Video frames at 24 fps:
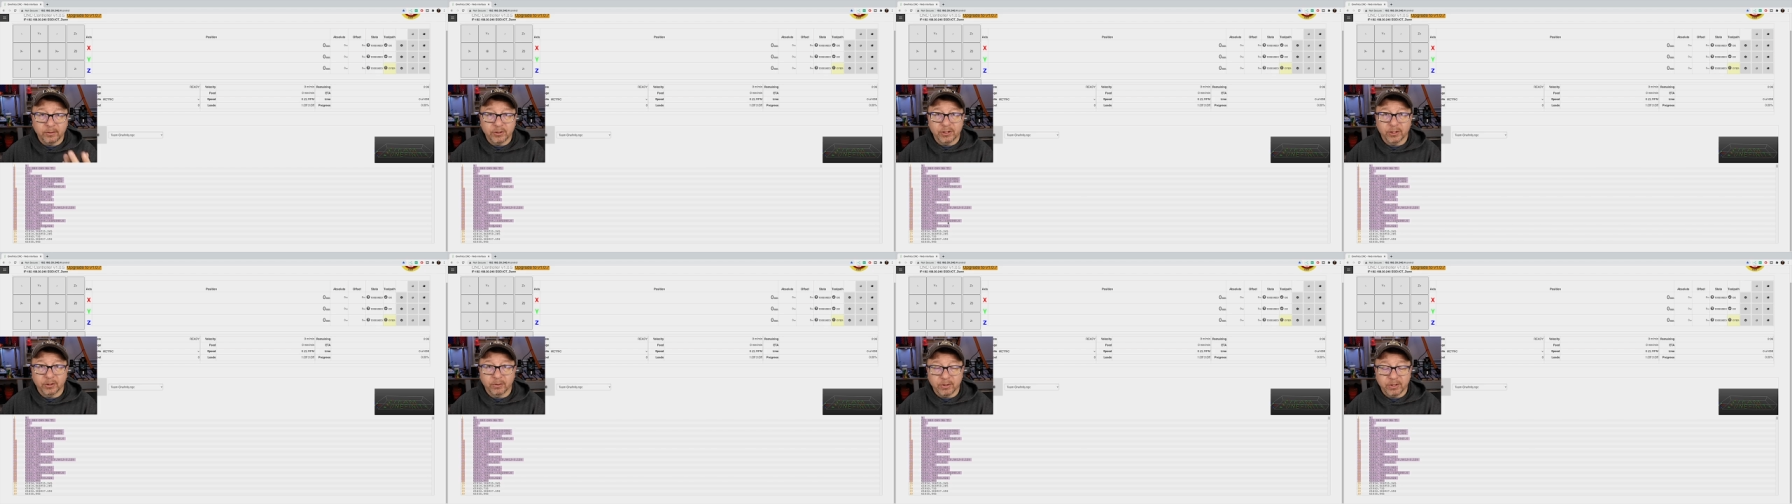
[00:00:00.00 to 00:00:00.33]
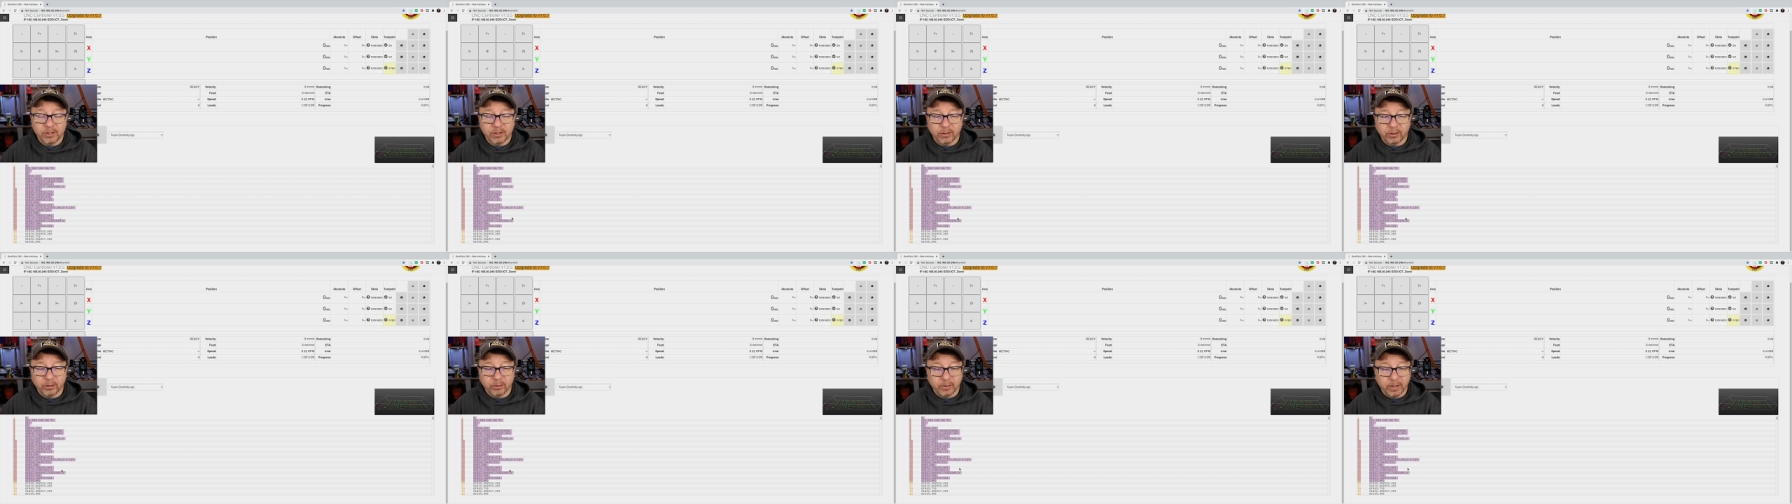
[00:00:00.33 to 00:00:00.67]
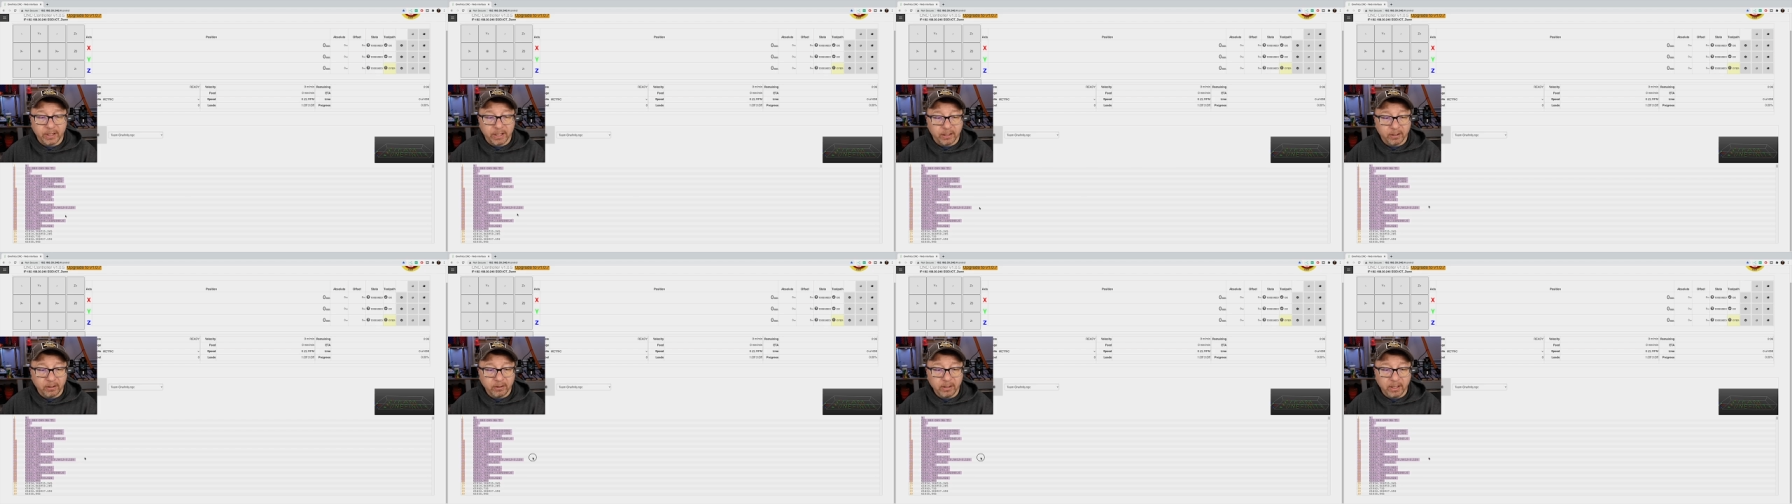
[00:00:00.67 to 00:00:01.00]
show it to you
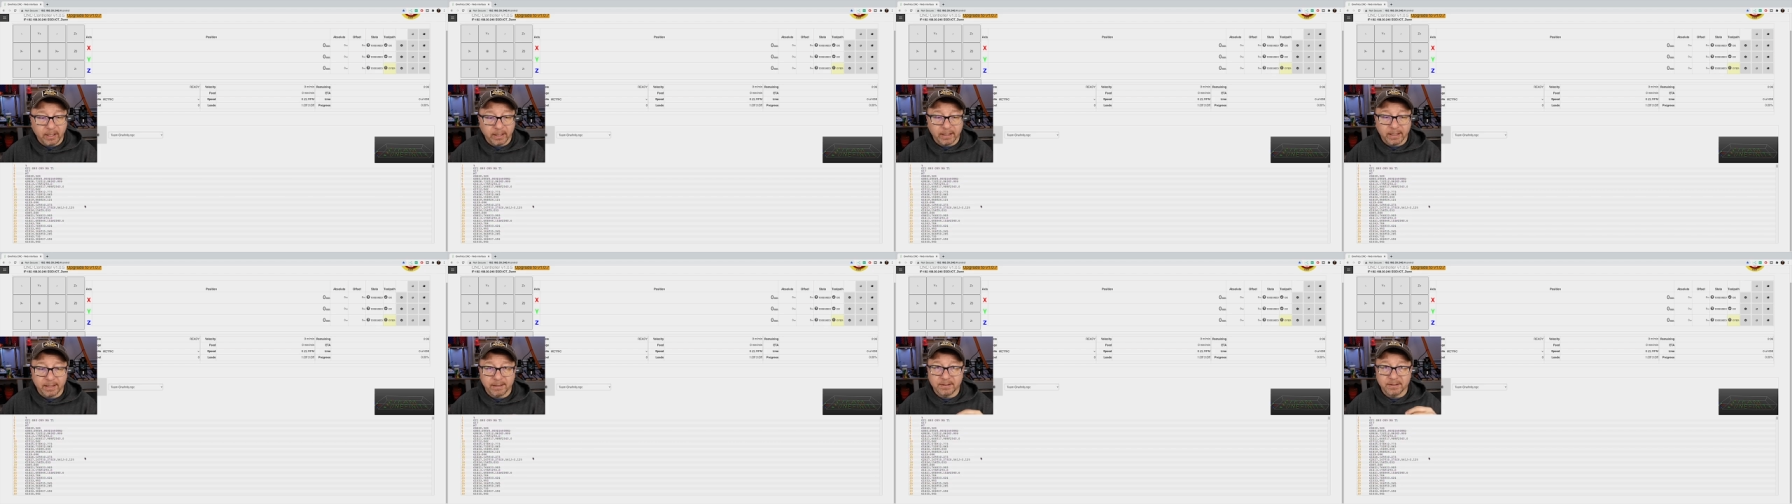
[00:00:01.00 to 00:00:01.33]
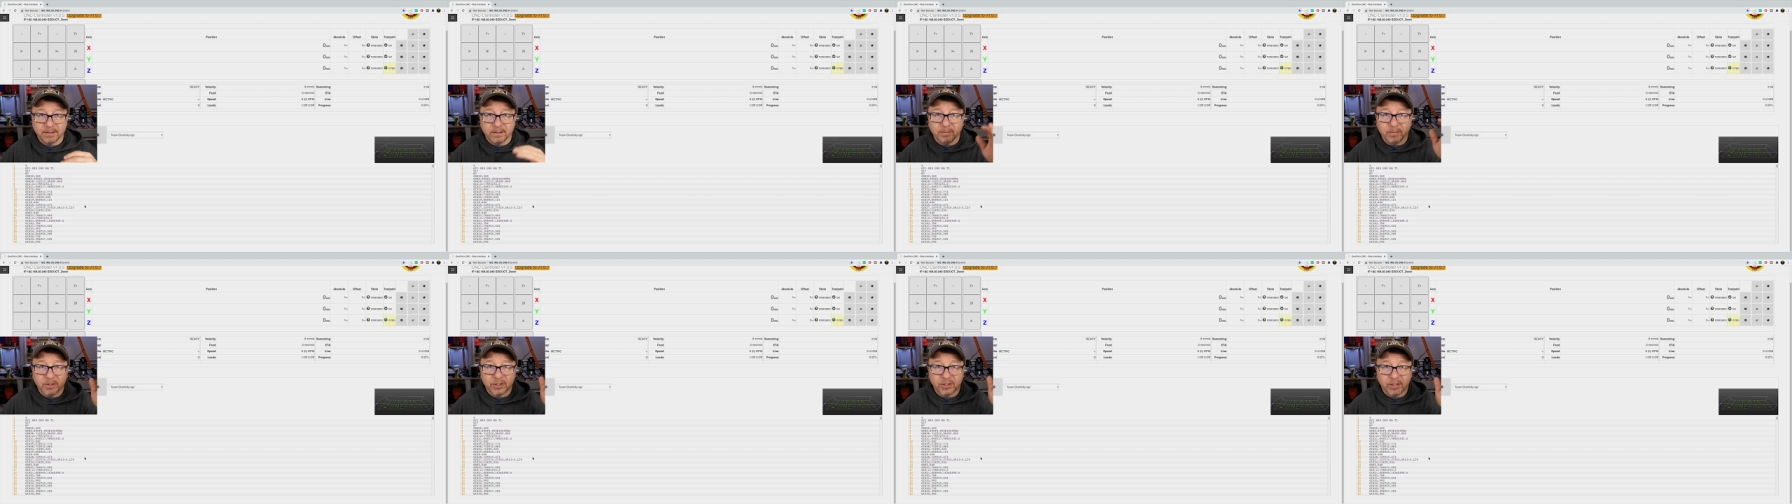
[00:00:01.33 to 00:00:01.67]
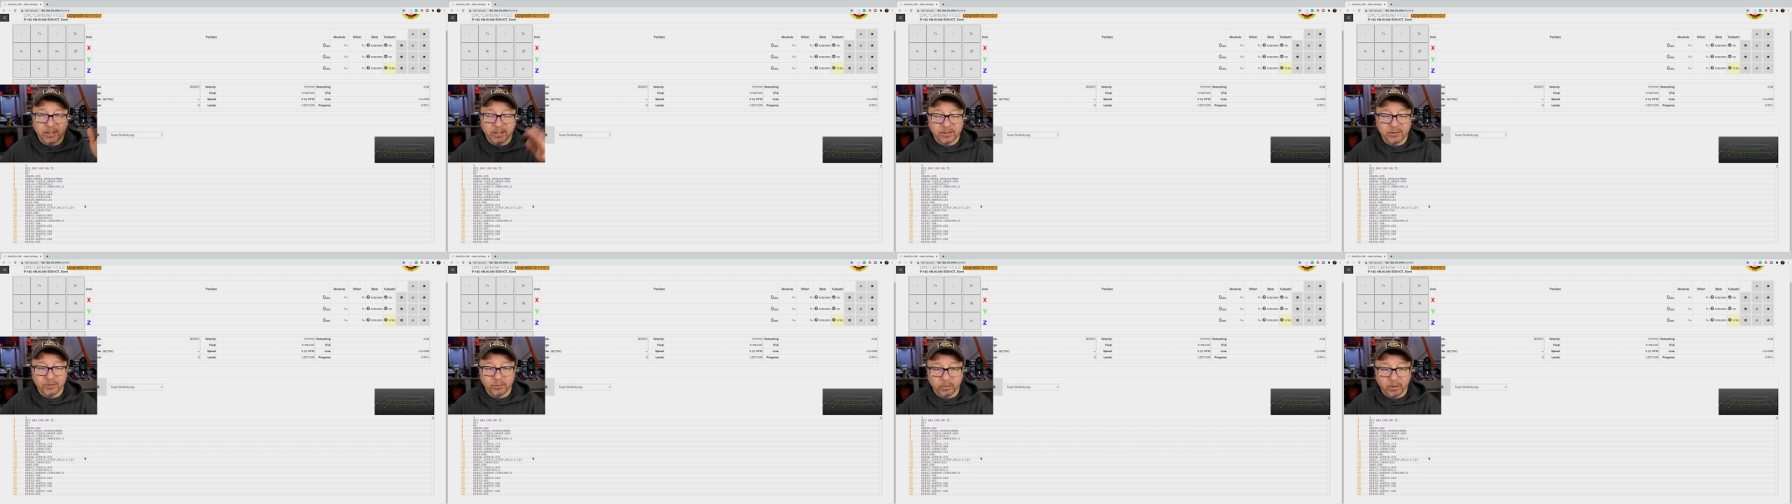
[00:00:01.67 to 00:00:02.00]
here, and as the
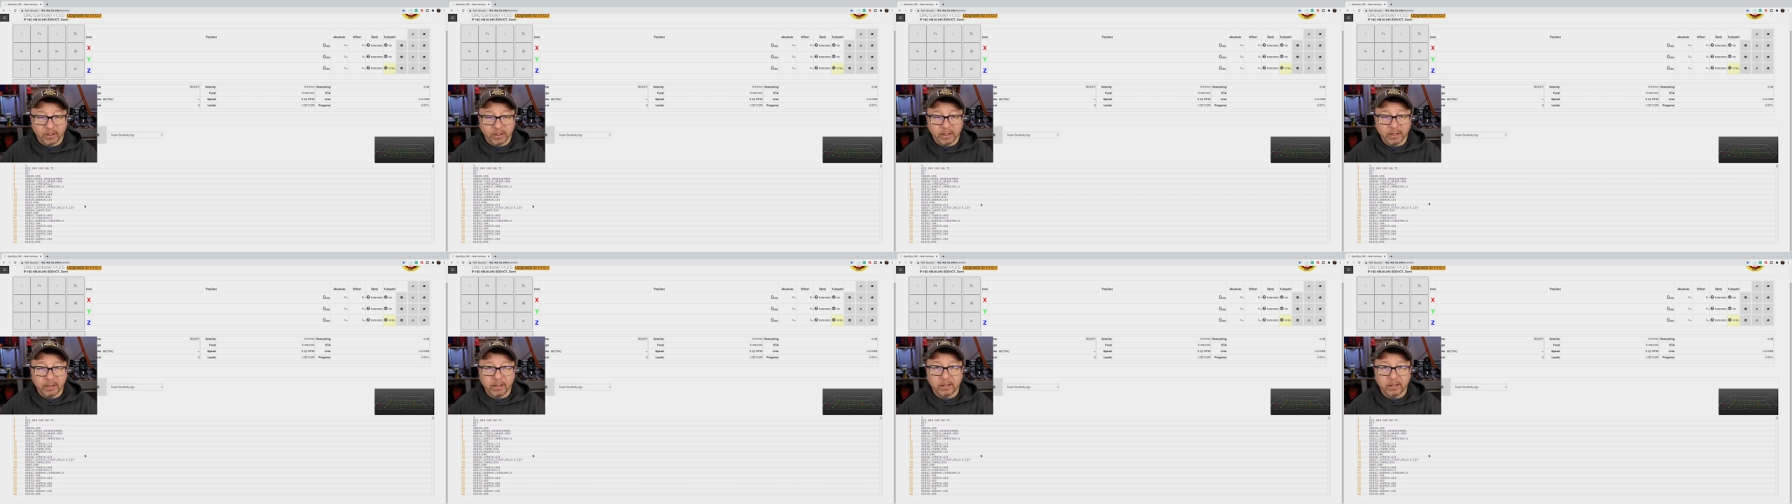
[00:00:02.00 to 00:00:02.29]
machine is running,